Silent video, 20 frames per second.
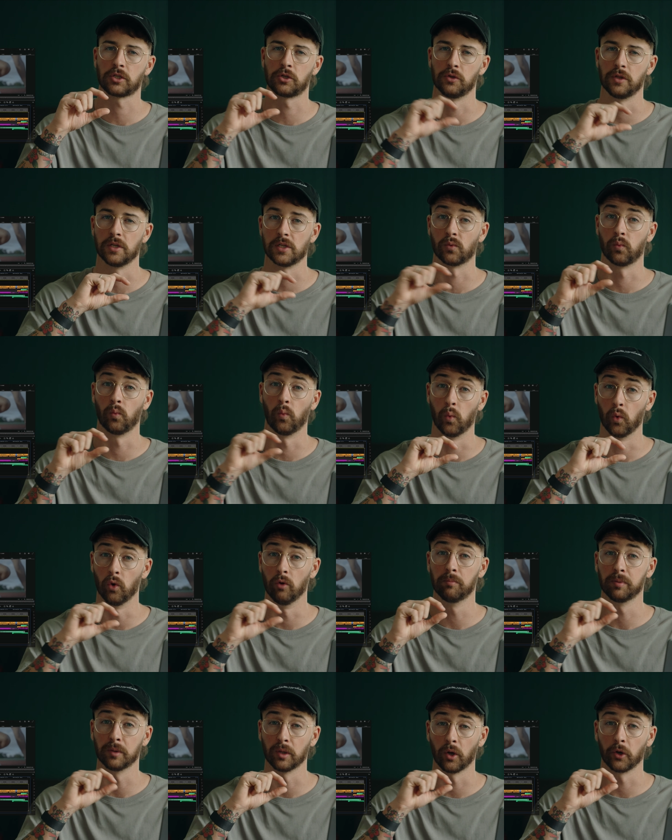to this
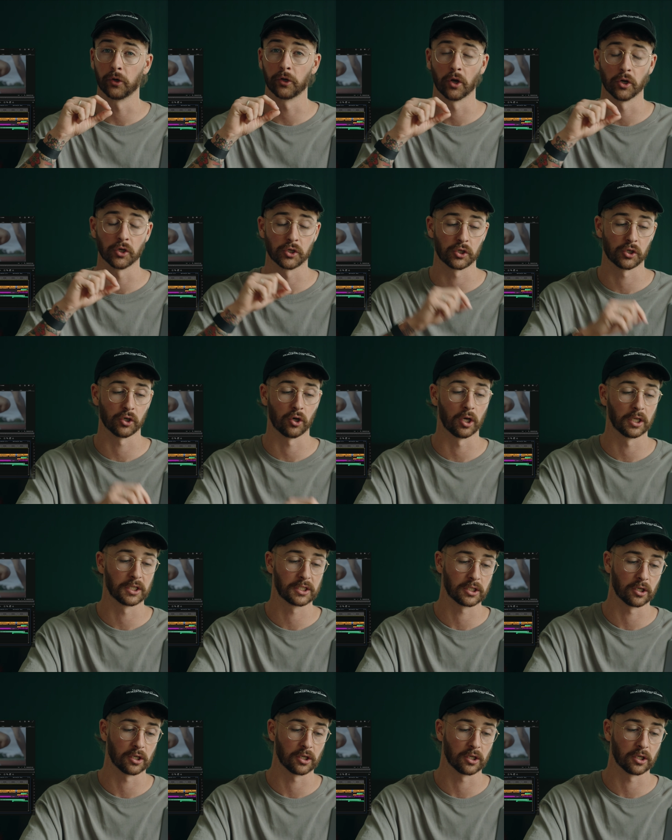Whoop logo shot.